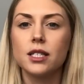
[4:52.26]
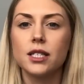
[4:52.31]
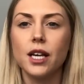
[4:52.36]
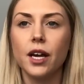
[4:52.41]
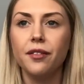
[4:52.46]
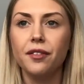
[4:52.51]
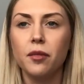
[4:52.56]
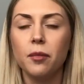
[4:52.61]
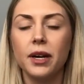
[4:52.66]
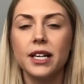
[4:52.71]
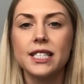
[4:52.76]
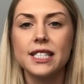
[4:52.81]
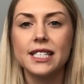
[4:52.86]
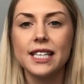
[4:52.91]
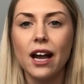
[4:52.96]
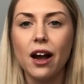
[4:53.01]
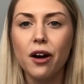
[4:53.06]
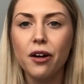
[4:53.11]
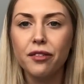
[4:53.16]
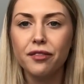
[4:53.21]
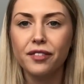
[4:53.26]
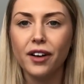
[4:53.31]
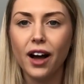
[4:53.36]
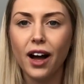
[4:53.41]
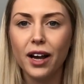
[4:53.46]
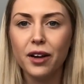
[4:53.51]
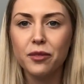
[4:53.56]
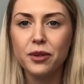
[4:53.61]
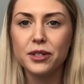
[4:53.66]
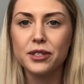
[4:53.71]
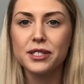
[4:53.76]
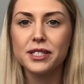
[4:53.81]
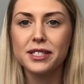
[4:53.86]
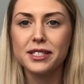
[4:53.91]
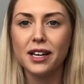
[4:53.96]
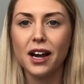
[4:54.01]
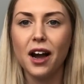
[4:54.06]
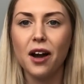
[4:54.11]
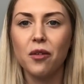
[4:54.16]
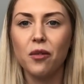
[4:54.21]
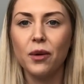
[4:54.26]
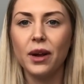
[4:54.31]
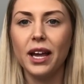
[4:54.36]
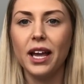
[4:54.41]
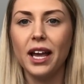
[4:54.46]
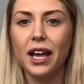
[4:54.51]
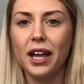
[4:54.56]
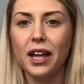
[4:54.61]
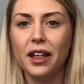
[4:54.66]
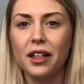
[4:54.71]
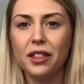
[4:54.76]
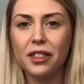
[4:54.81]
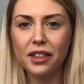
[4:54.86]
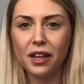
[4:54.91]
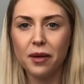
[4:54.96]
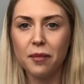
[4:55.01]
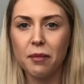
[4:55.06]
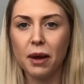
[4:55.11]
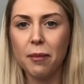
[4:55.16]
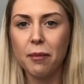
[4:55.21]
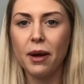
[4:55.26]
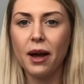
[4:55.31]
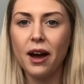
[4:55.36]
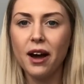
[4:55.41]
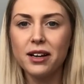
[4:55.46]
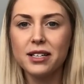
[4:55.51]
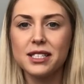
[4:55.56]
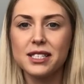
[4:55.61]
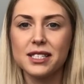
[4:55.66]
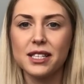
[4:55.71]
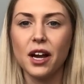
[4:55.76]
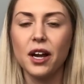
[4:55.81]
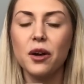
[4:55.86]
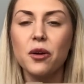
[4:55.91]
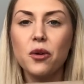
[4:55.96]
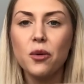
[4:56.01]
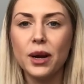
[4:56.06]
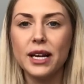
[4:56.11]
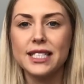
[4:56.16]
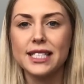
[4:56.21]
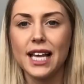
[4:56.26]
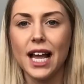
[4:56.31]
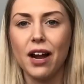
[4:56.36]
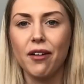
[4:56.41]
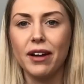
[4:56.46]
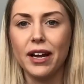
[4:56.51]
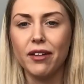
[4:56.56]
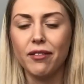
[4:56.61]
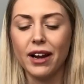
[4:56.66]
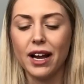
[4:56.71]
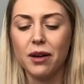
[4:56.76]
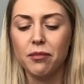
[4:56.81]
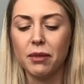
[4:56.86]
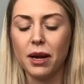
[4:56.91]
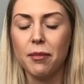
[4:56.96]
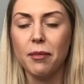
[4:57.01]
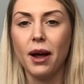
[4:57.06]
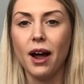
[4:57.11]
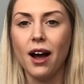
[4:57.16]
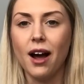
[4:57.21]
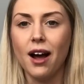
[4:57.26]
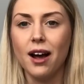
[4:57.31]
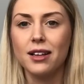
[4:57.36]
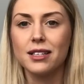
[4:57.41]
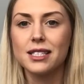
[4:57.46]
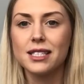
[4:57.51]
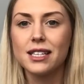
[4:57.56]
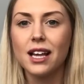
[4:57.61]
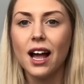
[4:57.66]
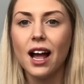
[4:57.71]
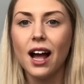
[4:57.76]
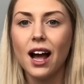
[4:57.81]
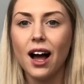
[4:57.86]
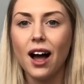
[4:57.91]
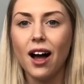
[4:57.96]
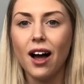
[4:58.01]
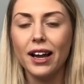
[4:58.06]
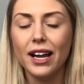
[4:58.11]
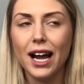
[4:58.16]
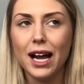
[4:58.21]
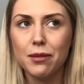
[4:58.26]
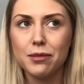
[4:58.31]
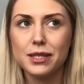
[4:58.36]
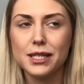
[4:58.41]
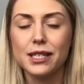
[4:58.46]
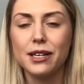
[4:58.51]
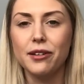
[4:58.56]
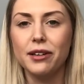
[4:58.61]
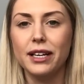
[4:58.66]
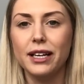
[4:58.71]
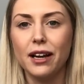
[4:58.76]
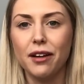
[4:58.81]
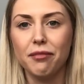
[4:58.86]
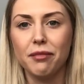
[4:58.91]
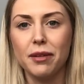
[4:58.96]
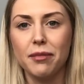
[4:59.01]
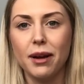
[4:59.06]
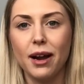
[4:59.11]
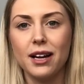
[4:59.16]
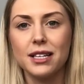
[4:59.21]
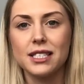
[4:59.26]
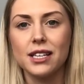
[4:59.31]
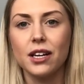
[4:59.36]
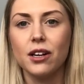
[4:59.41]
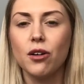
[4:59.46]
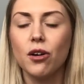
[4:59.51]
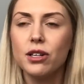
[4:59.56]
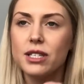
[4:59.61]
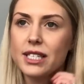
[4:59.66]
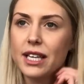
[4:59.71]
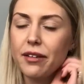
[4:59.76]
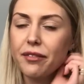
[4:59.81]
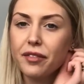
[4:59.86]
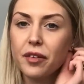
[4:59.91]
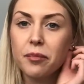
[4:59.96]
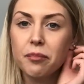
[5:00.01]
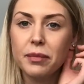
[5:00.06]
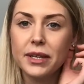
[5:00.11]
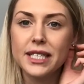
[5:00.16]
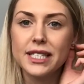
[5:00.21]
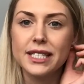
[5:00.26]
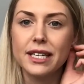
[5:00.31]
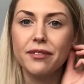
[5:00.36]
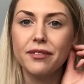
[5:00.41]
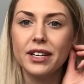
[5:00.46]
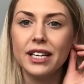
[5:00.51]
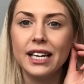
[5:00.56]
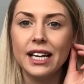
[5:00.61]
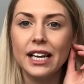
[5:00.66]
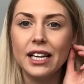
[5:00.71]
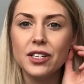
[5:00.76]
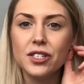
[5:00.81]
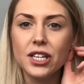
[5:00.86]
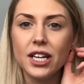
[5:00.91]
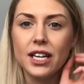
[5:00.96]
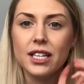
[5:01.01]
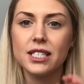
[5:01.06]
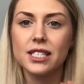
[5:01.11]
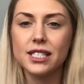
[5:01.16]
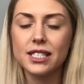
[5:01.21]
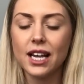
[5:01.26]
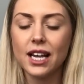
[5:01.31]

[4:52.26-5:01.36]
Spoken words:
So for myself, I will start with my purse. I always carry around my purse. I absolutely love my purse. I got it from Bicester Village. It's